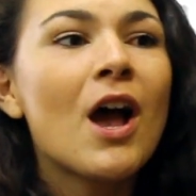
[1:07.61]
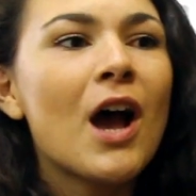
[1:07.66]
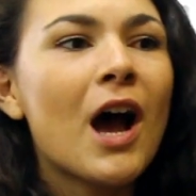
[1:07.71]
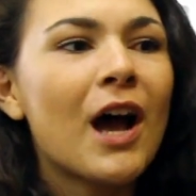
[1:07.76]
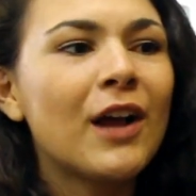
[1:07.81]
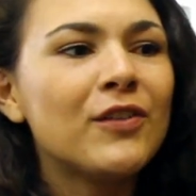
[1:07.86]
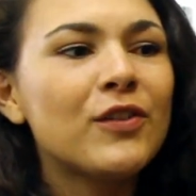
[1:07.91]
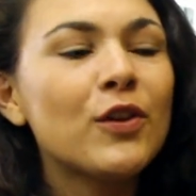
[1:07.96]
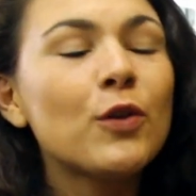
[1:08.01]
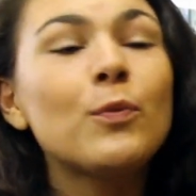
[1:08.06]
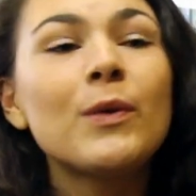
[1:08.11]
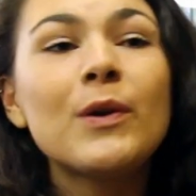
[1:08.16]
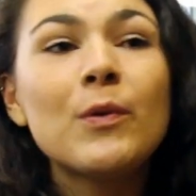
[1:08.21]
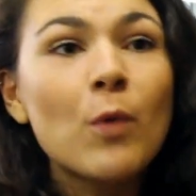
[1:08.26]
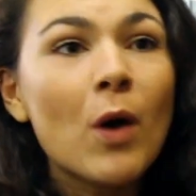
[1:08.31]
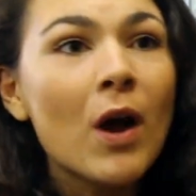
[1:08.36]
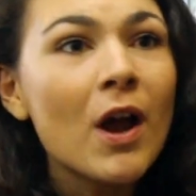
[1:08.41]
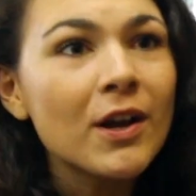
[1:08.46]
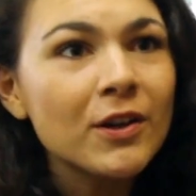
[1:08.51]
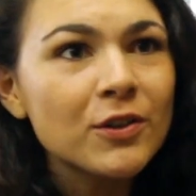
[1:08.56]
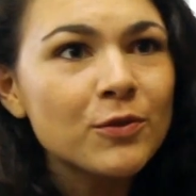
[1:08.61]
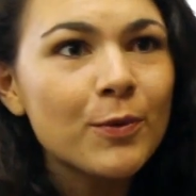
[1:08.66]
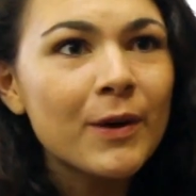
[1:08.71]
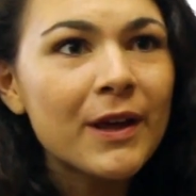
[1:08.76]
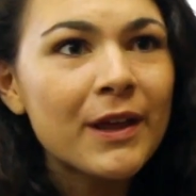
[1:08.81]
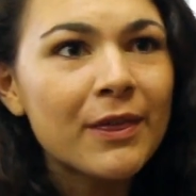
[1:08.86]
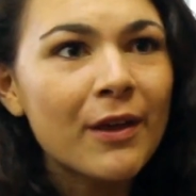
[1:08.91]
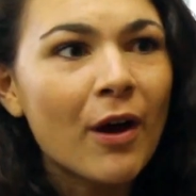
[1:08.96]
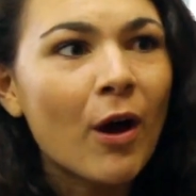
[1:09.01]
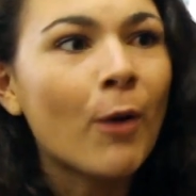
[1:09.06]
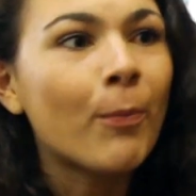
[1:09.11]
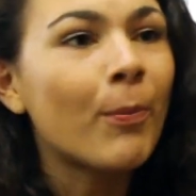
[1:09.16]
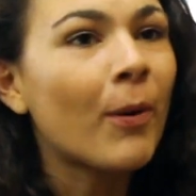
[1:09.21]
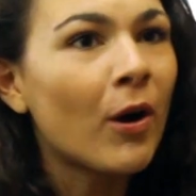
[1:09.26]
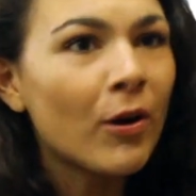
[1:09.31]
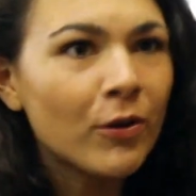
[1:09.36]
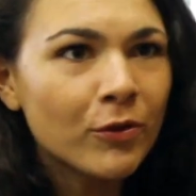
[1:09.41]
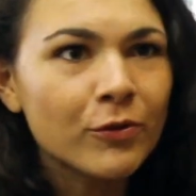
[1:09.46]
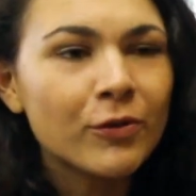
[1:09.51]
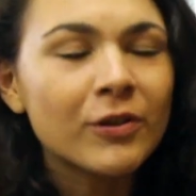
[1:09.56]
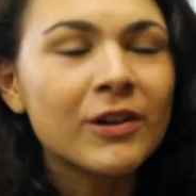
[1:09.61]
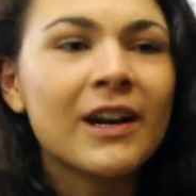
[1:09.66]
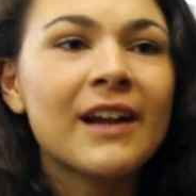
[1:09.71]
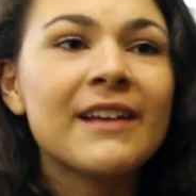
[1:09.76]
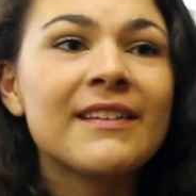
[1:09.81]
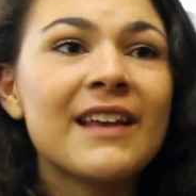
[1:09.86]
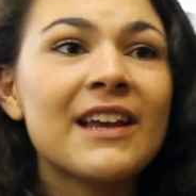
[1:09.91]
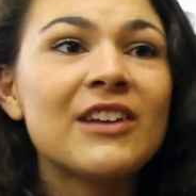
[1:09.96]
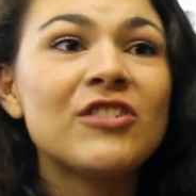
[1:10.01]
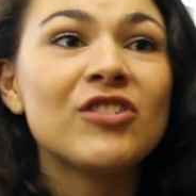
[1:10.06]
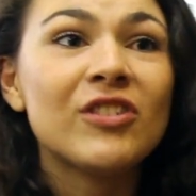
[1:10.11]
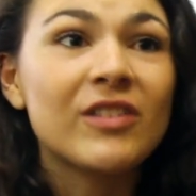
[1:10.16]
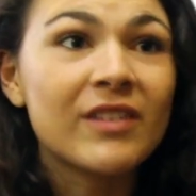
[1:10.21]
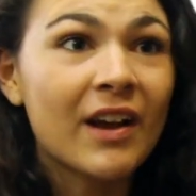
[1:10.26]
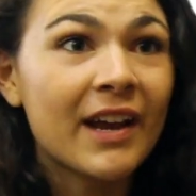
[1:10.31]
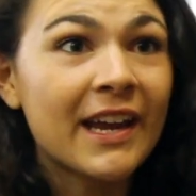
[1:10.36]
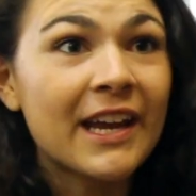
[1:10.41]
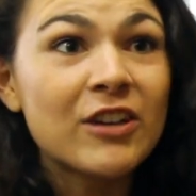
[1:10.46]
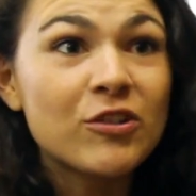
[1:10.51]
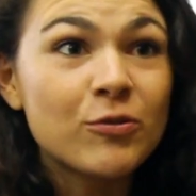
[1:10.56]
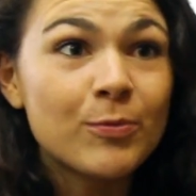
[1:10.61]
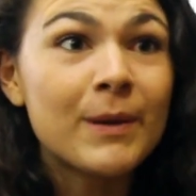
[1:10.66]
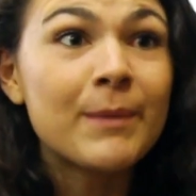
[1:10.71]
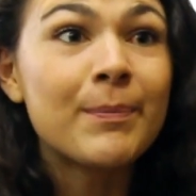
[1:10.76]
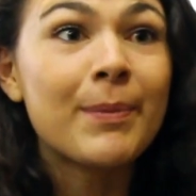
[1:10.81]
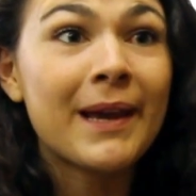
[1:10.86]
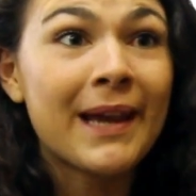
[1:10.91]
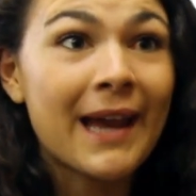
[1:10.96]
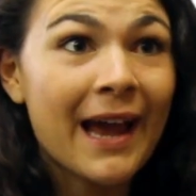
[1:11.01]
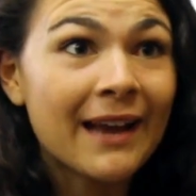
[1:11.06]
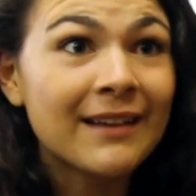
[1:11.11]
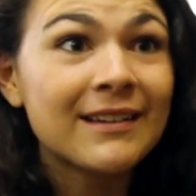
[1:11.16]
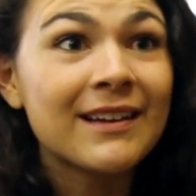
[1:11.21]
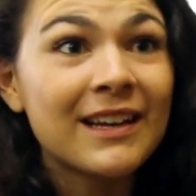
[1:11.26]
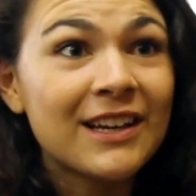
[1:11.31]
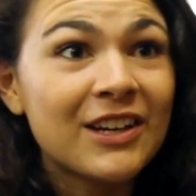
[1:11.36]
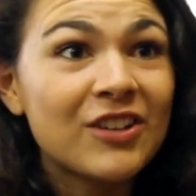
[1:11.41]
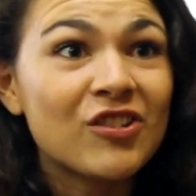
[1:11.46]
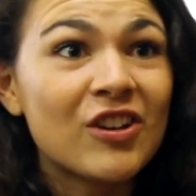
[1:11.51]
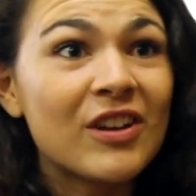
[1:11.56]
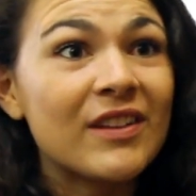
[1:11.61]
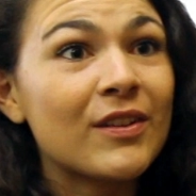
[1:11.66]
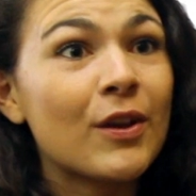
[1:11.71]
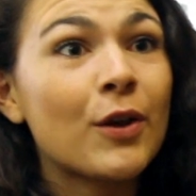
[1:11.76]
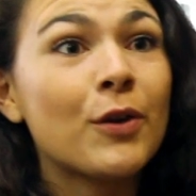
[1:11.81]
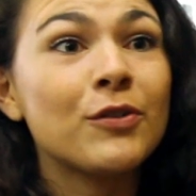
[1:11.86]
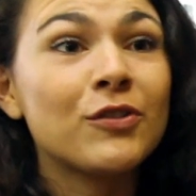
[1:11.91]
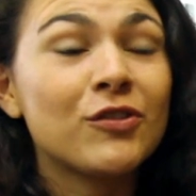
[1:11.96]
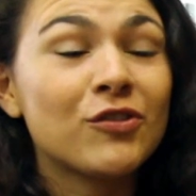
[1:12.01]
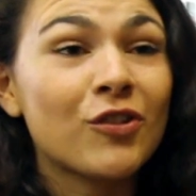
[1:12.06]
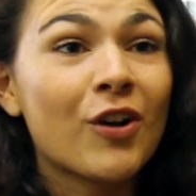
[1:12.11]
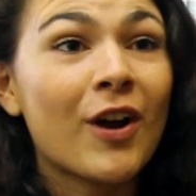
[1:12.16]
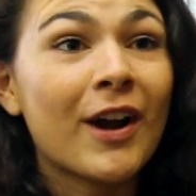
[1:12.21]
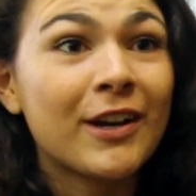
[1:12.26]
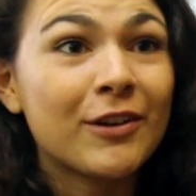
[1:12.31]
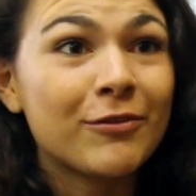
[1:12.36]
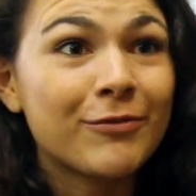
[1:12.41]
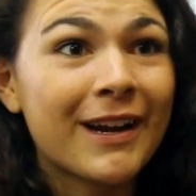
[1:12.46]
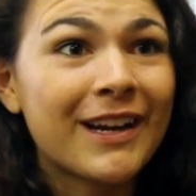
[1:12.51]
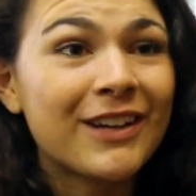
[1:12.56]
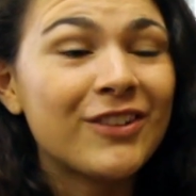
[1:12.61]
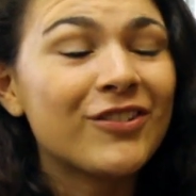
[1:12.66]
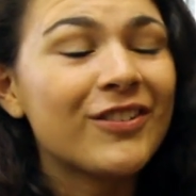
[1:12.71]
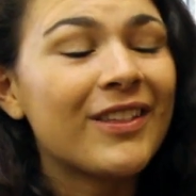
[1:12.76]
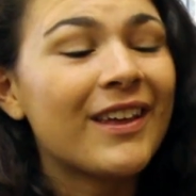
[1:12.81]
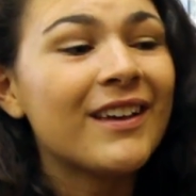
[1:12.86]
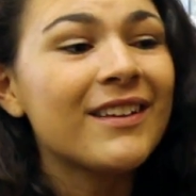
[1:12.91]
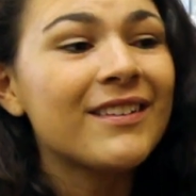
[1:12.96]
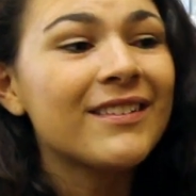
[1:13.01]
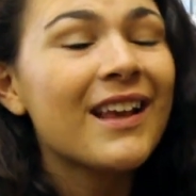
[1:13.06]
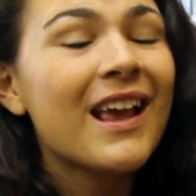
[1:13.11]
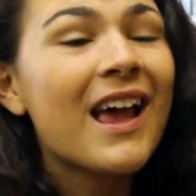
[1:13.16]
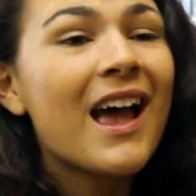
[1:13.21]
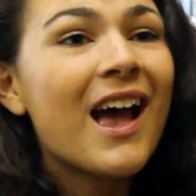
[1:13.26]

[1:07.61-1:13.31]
And so we worked with our partner organisations, IHPP and NHSO, to try and arrange this.